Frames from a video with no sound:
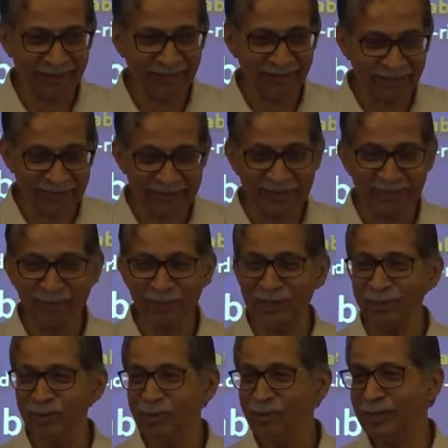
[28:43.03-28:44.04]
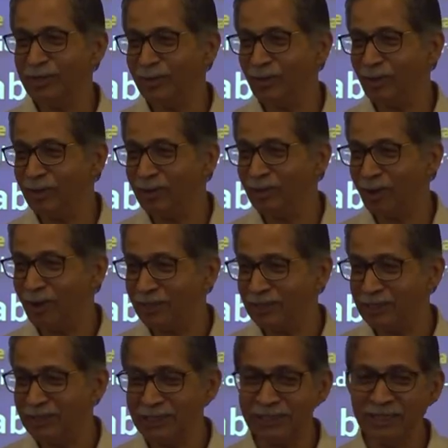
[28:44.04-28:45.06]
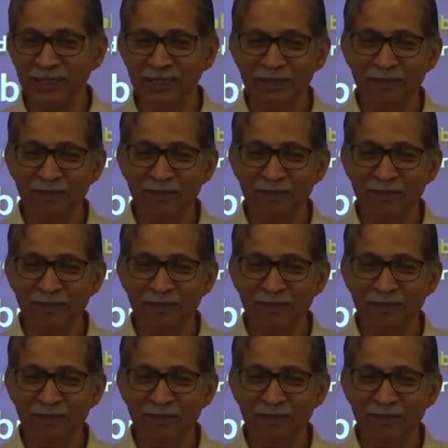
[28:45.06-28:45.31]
First thing you do when you go to the hospital,